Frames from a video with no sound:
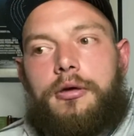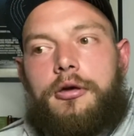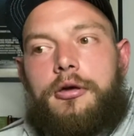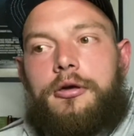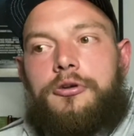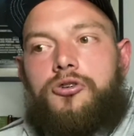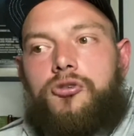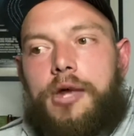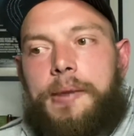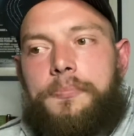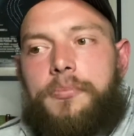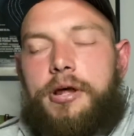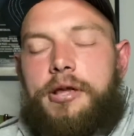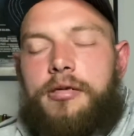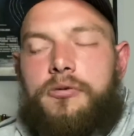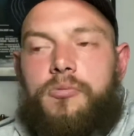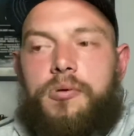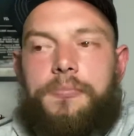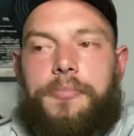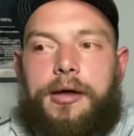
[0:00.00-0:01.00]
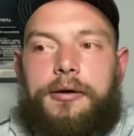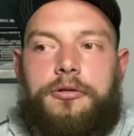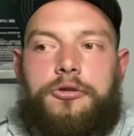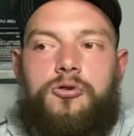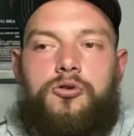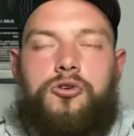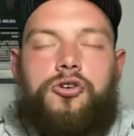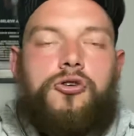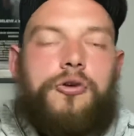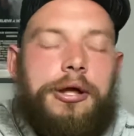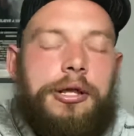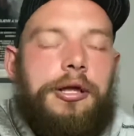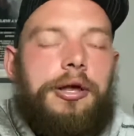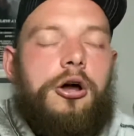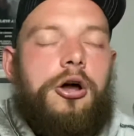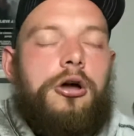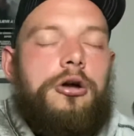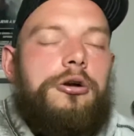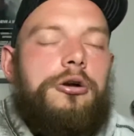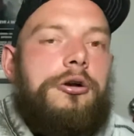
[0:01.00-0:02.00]
So that brings me back to training
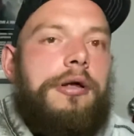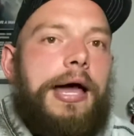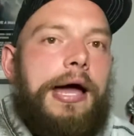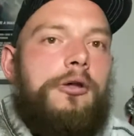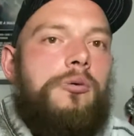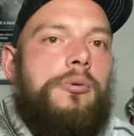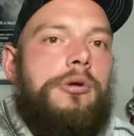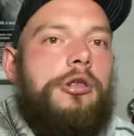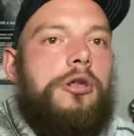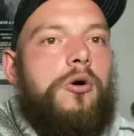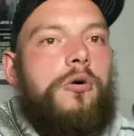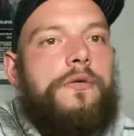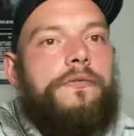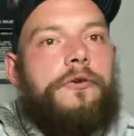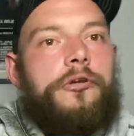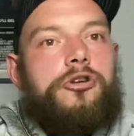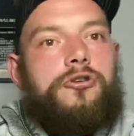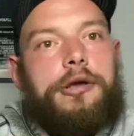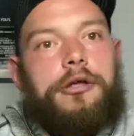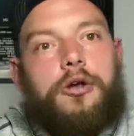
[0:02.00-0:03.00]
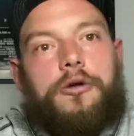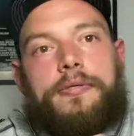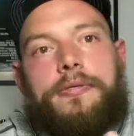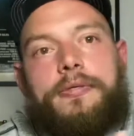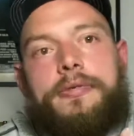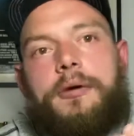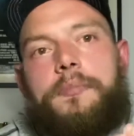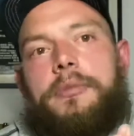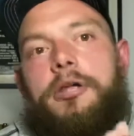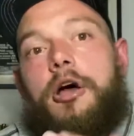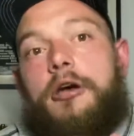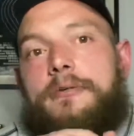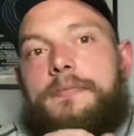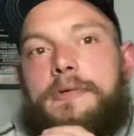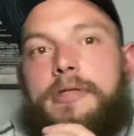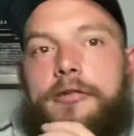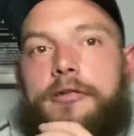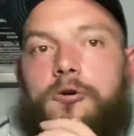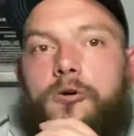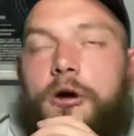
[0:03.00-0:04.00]
hard. How do we know if we train hard? And somebody asked me
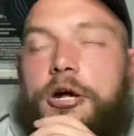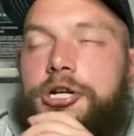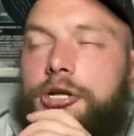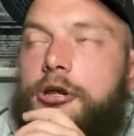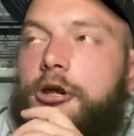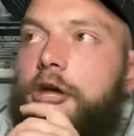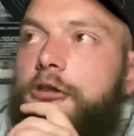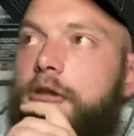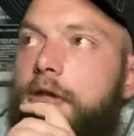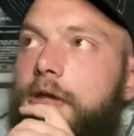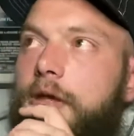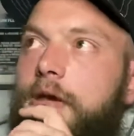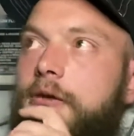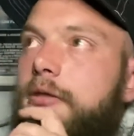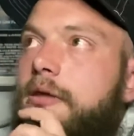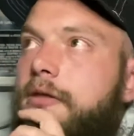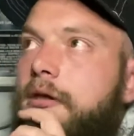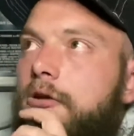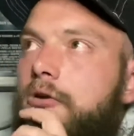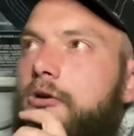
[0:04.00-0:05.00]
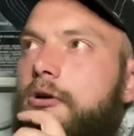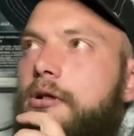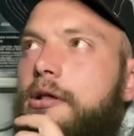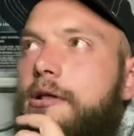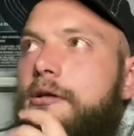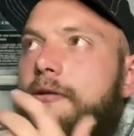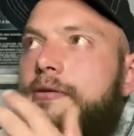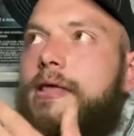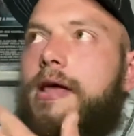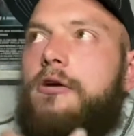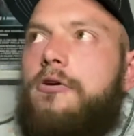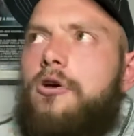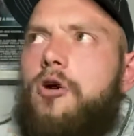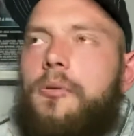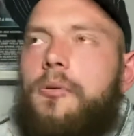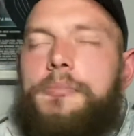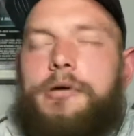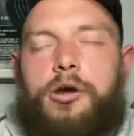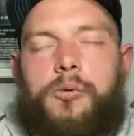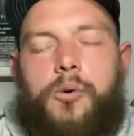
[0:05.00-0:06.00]
this question the other day. They said, Cornelius, now you got
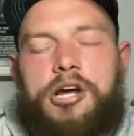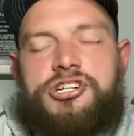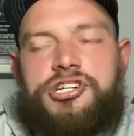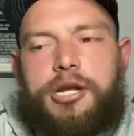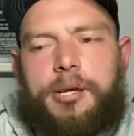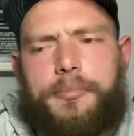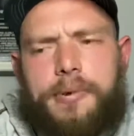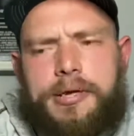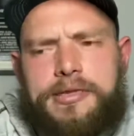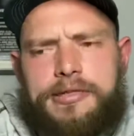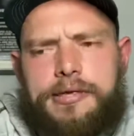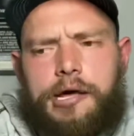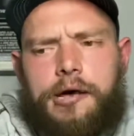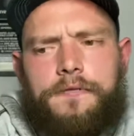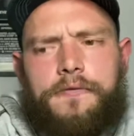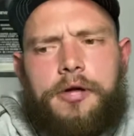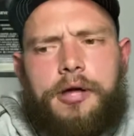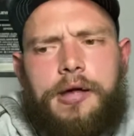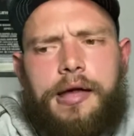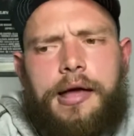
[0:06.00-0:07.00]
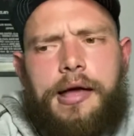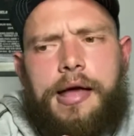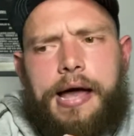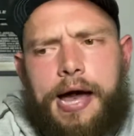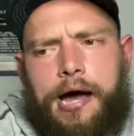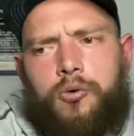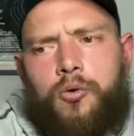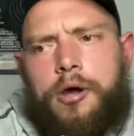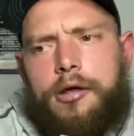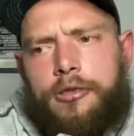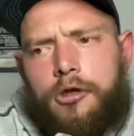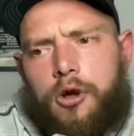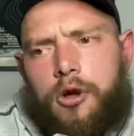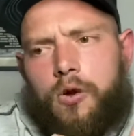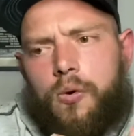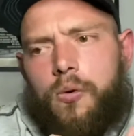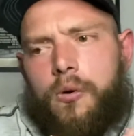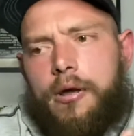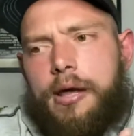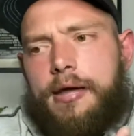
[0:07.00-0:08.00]
me questioning myself. How do I
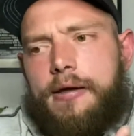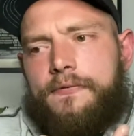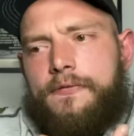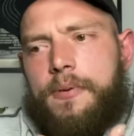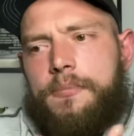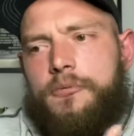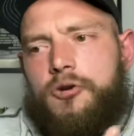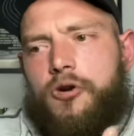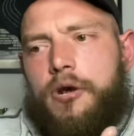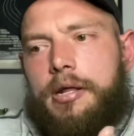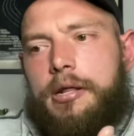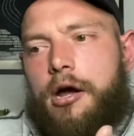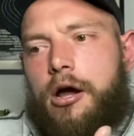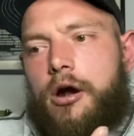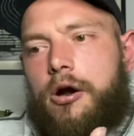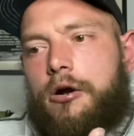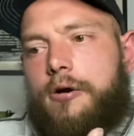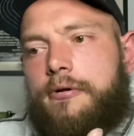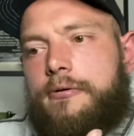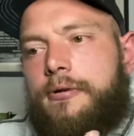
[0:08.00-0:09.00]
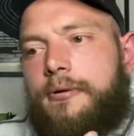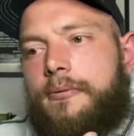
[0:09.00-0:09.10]
know if I'm training hard?